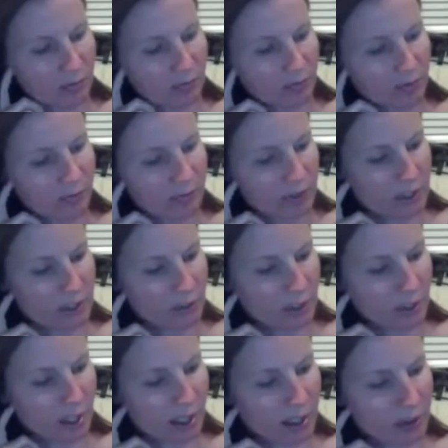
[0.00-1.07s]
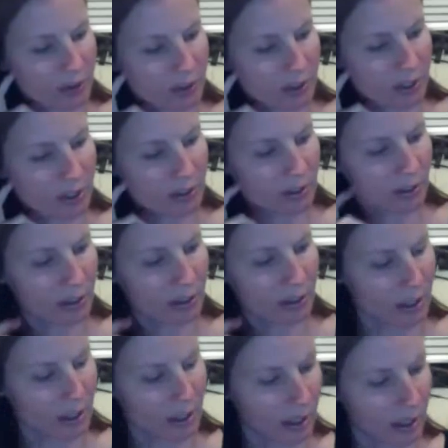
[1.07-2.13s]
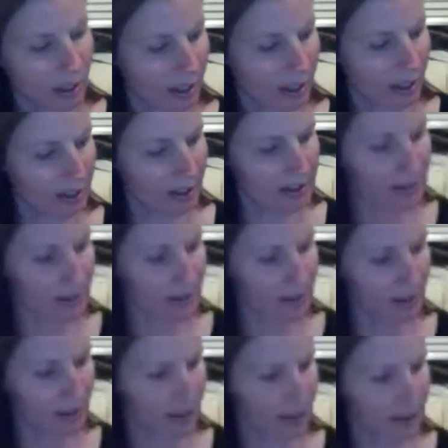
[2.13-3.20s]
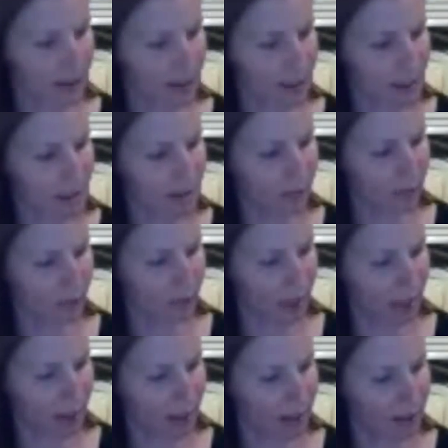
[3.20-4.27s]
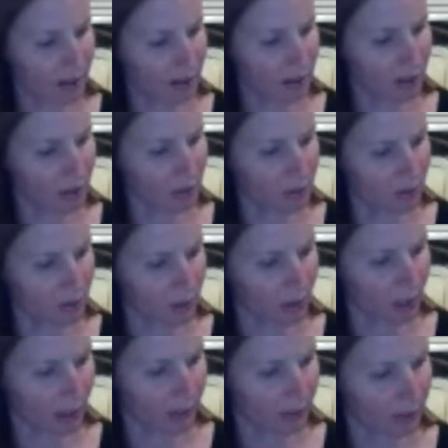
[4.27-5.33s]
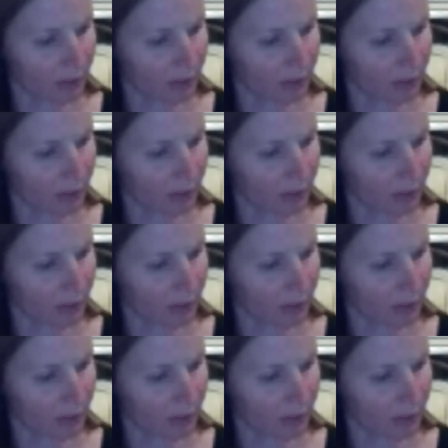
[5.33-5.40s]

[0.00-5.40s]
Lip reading: 50 to 100, and the interval got closer together.